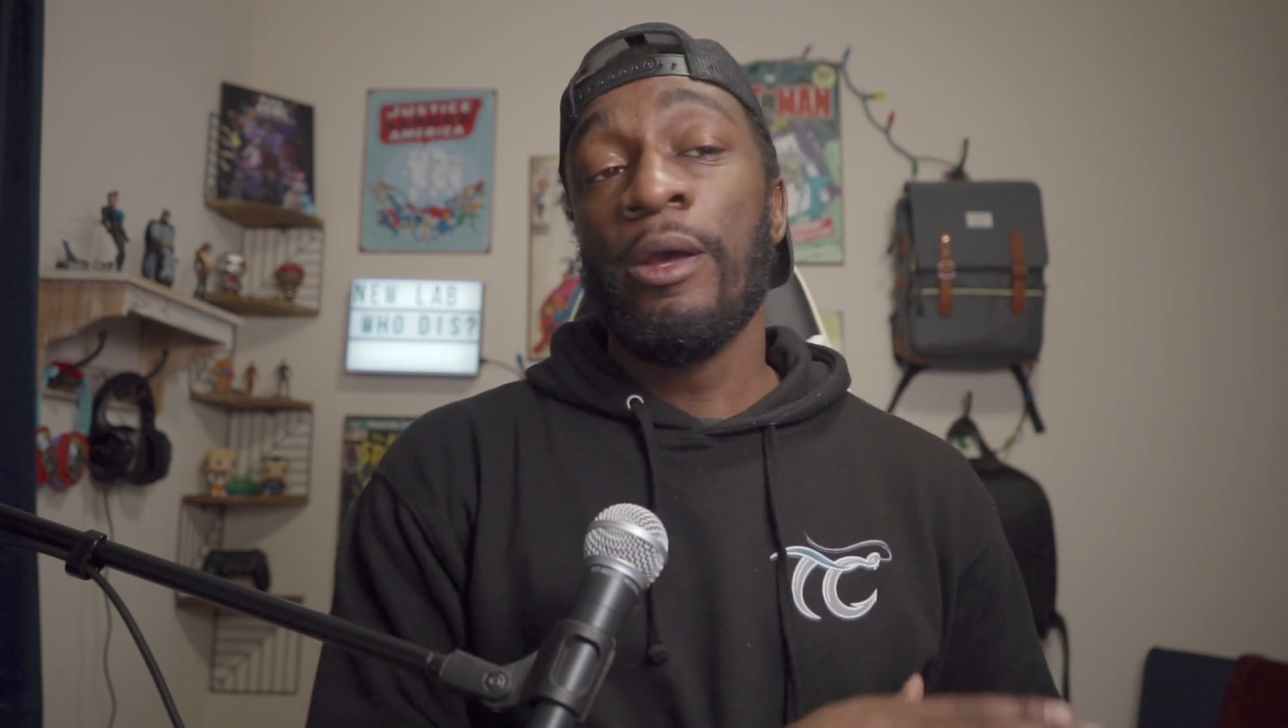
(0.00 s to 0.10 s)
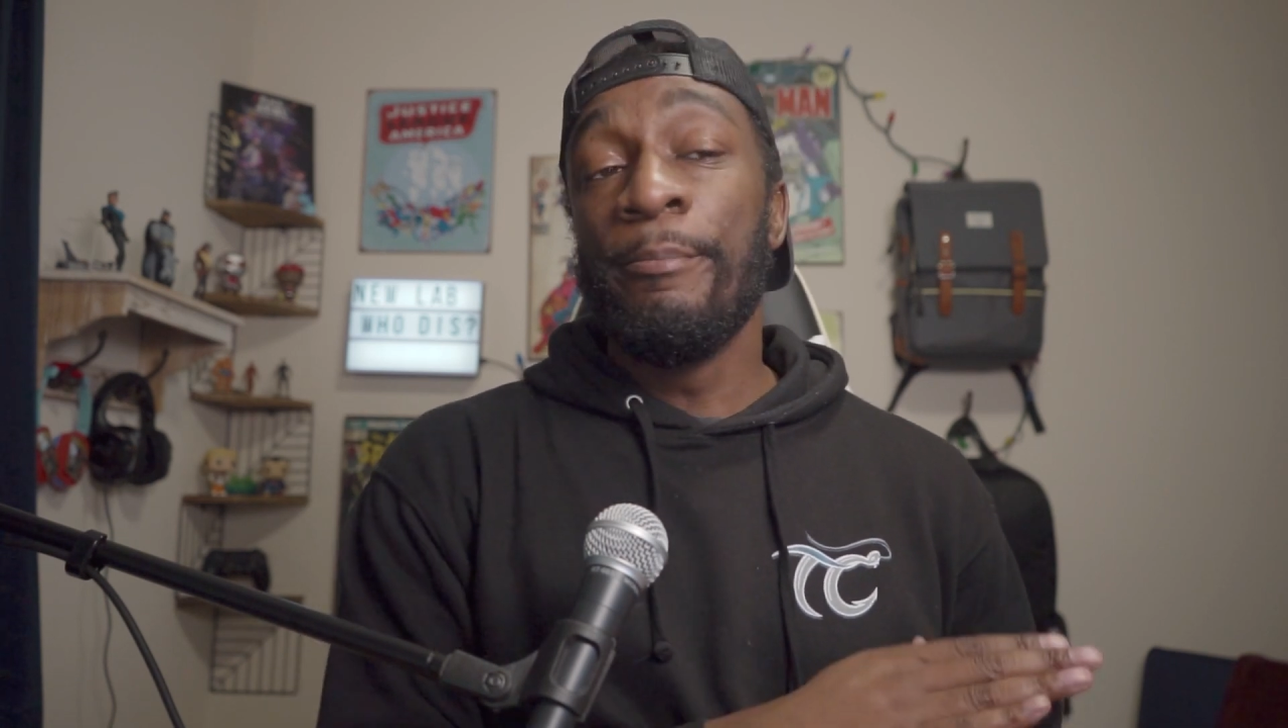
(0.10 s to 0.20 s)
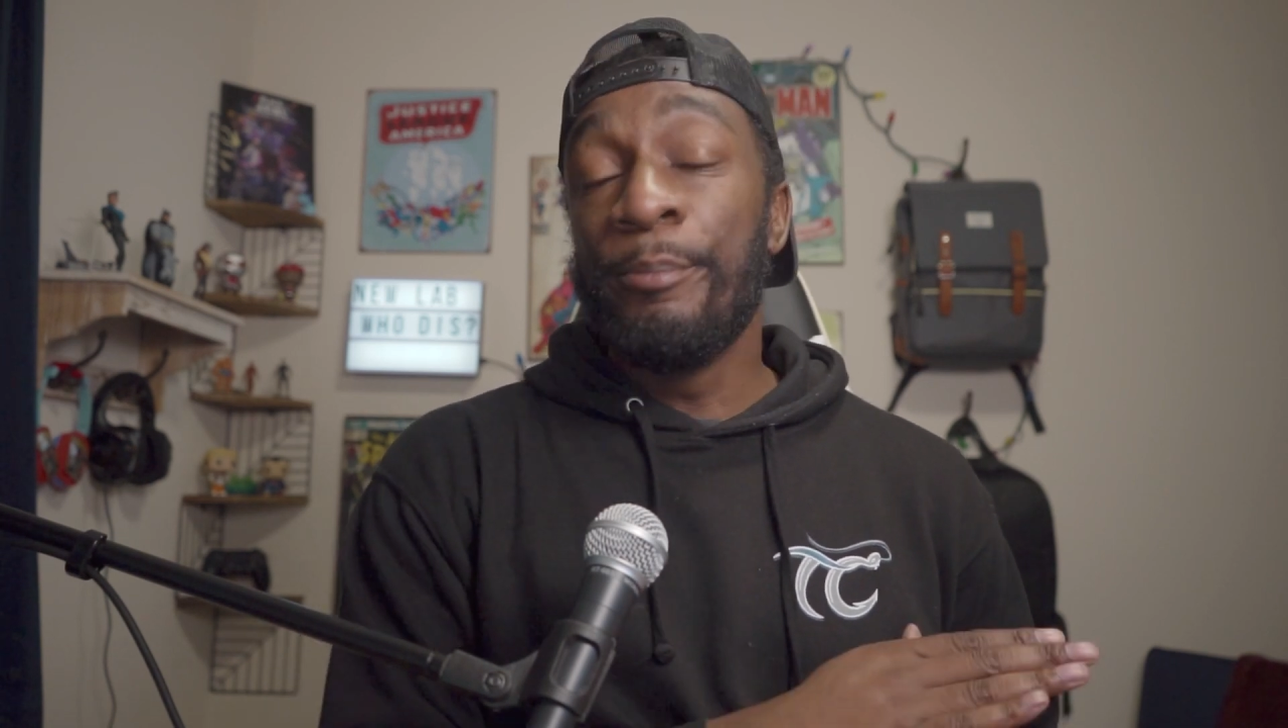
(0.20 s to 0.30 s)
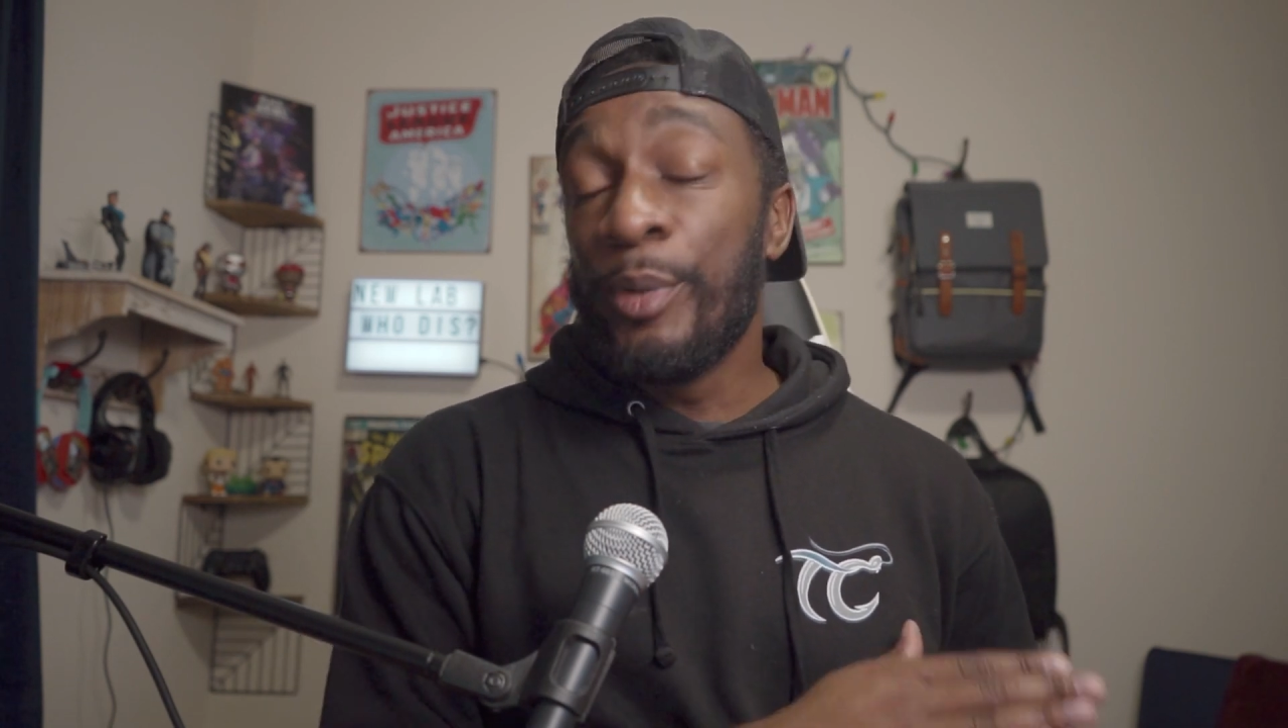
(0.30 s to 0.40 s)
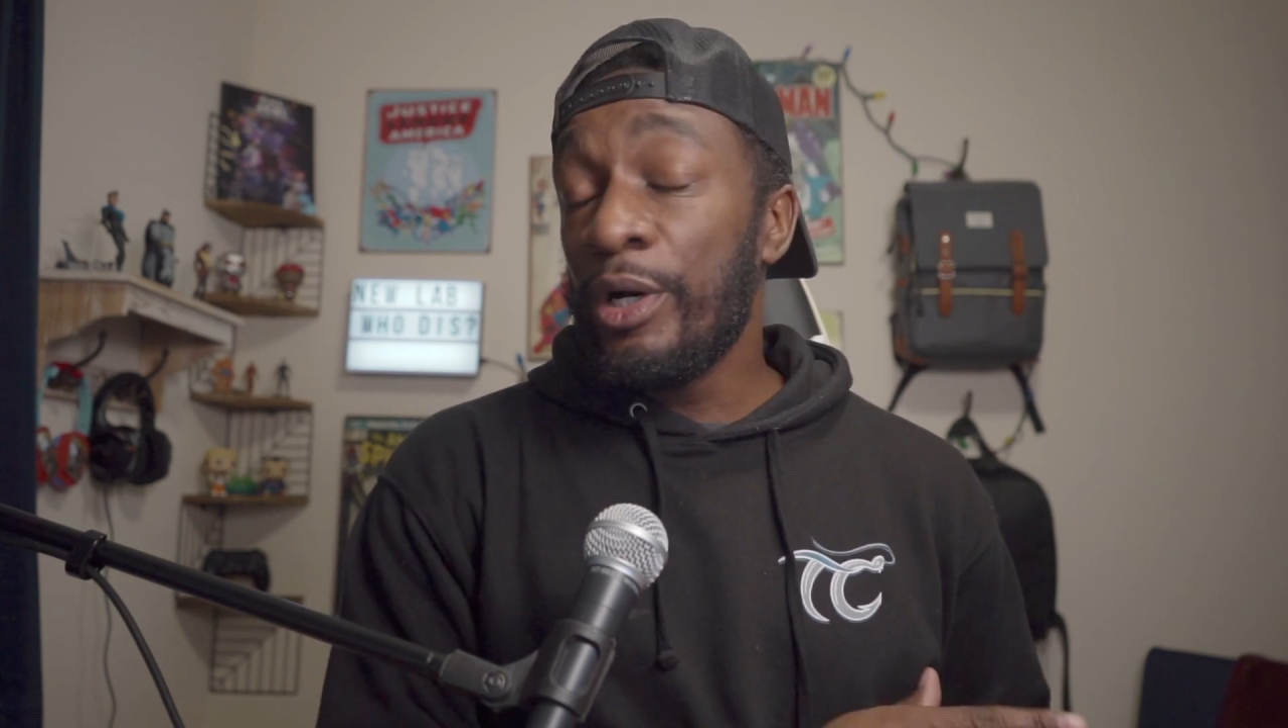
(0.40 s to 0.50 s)

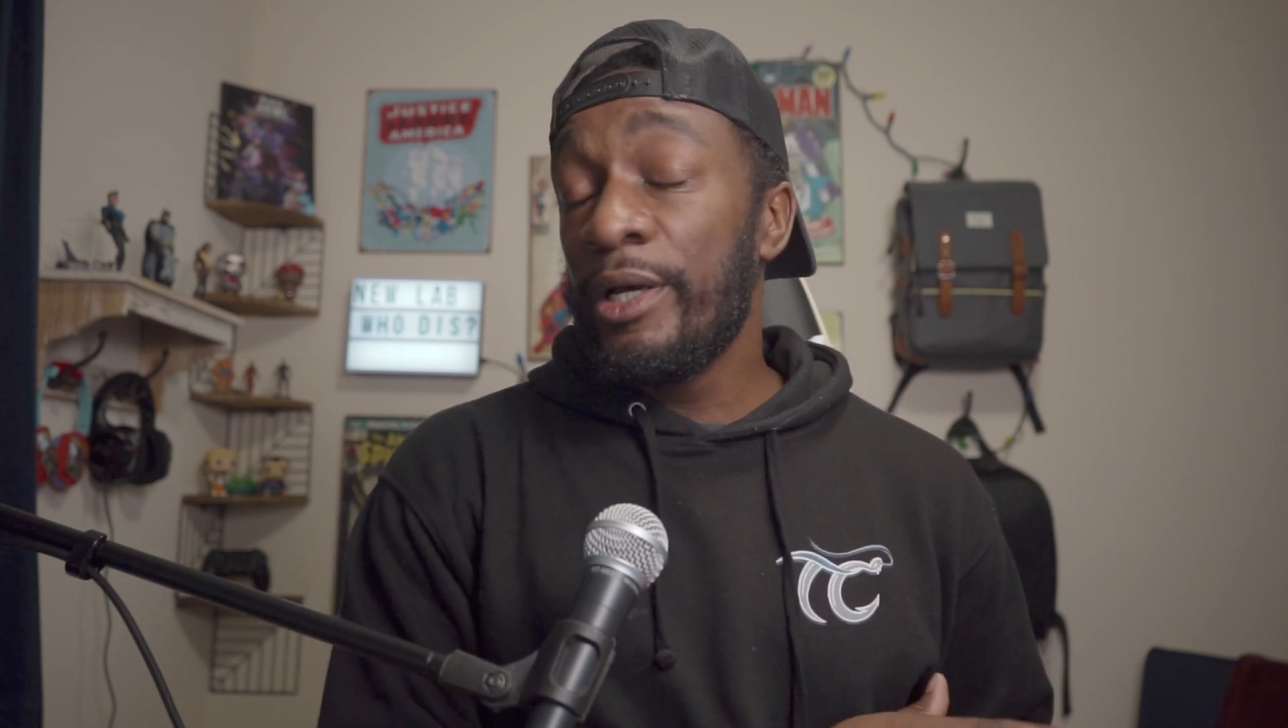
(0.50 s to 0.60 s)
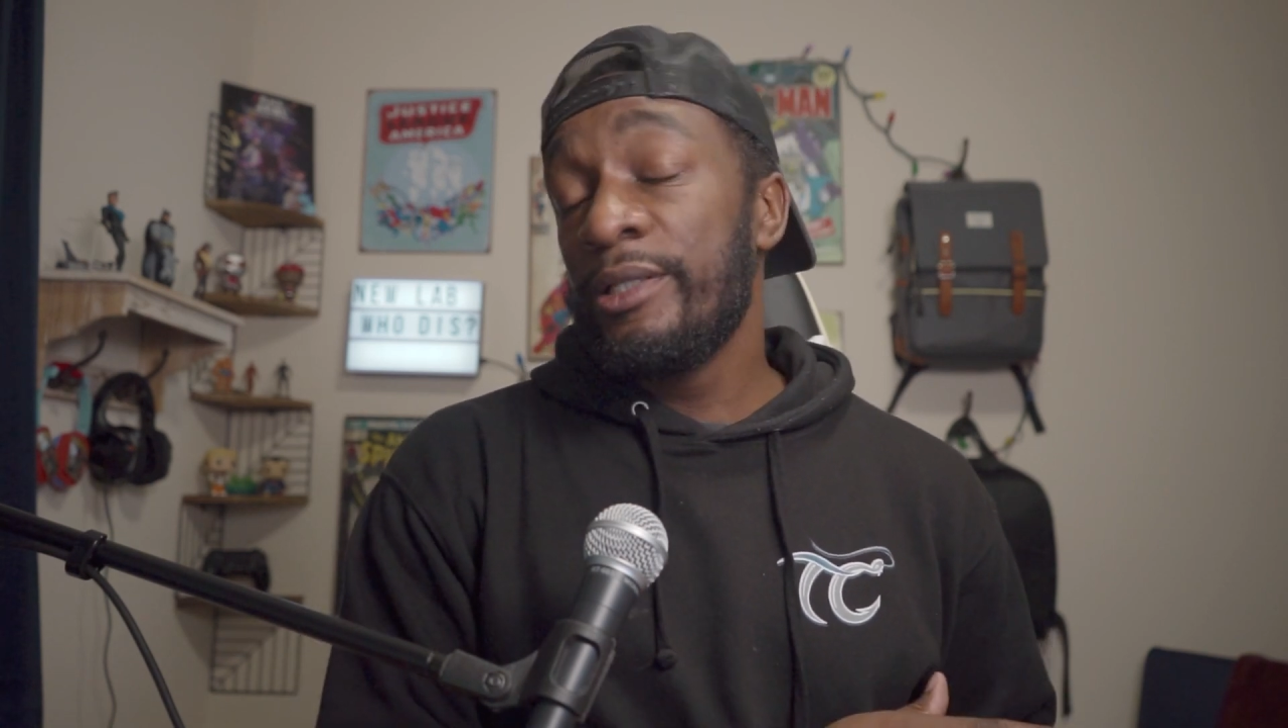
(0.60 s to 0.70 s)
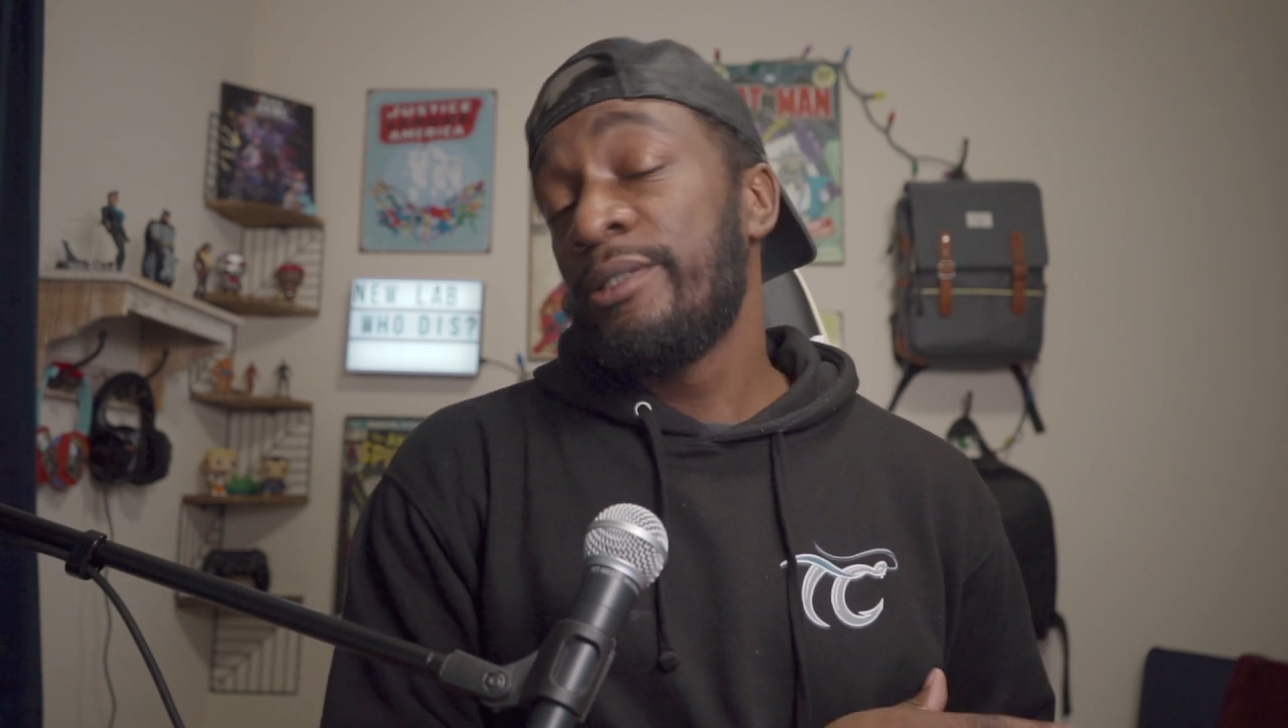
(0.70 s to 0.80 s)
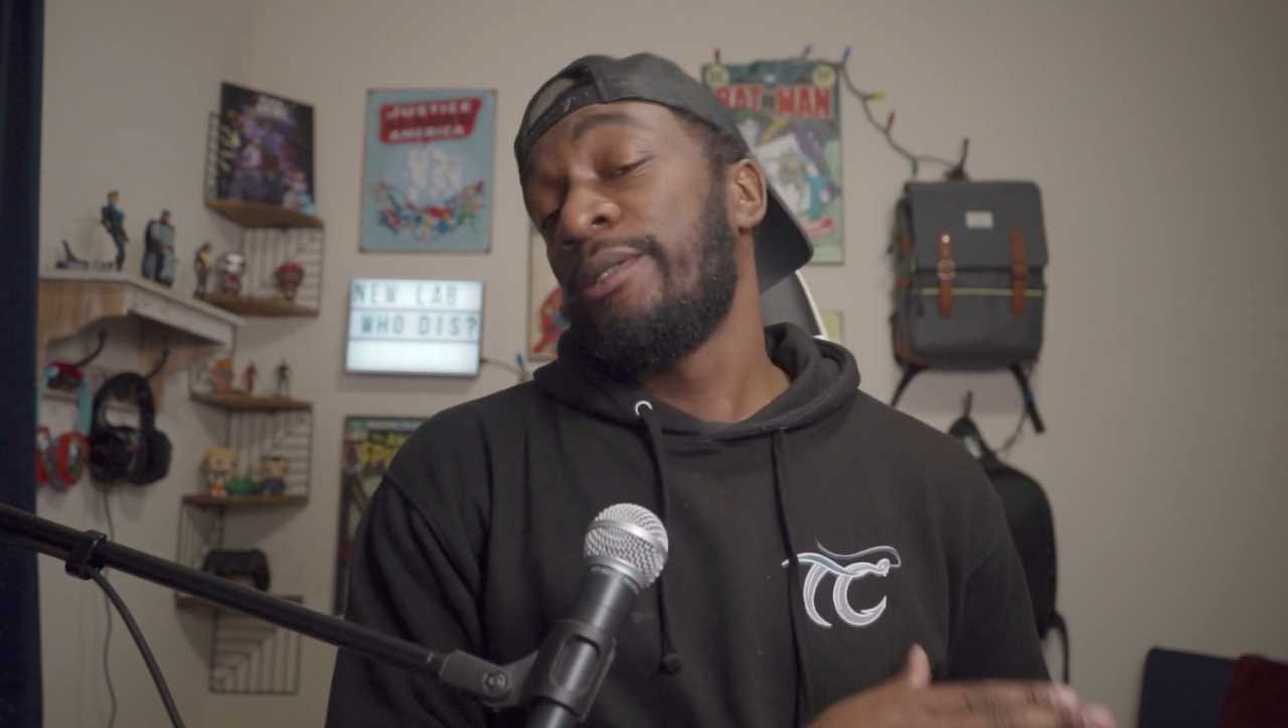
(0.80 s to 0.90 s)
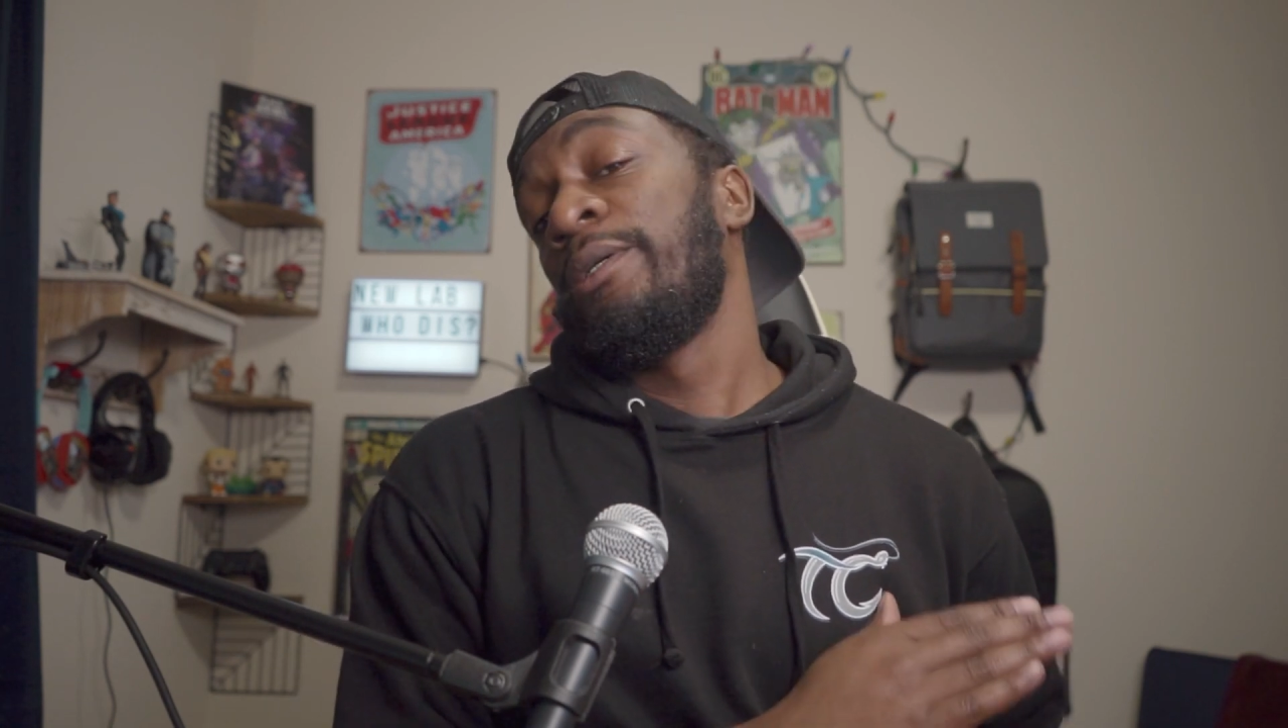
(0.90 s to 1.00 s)

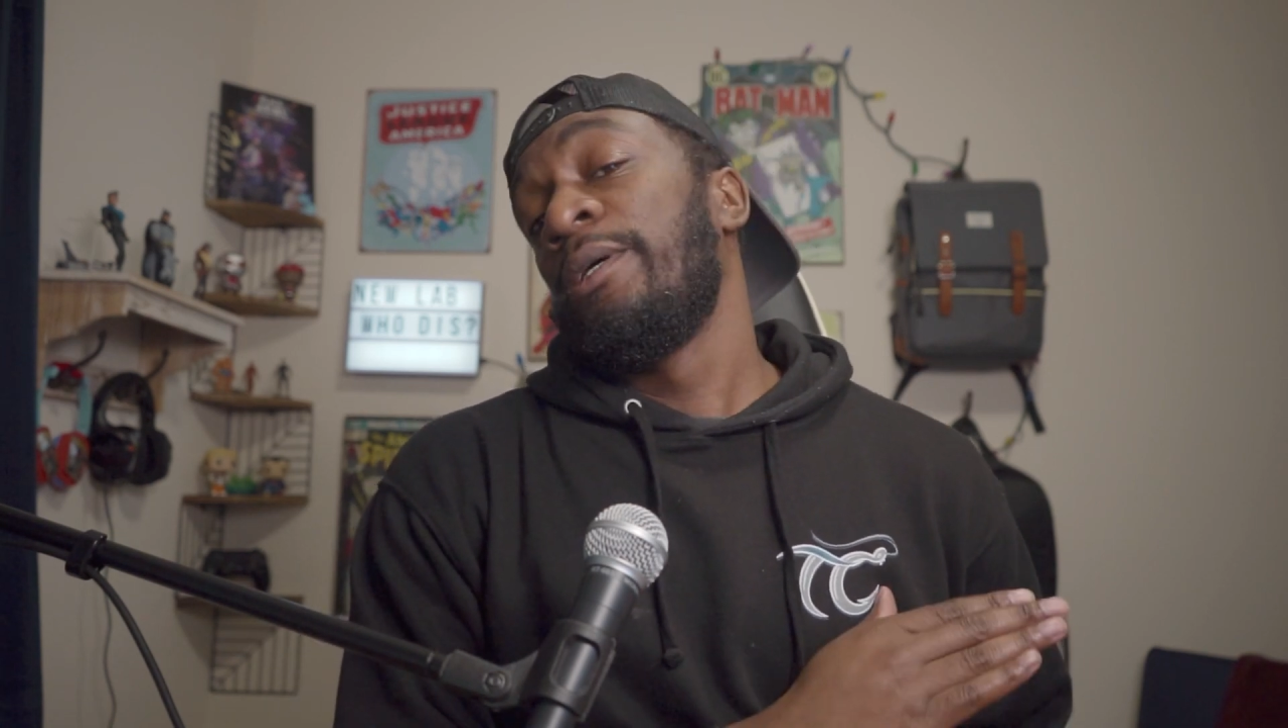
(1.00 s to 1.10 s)
But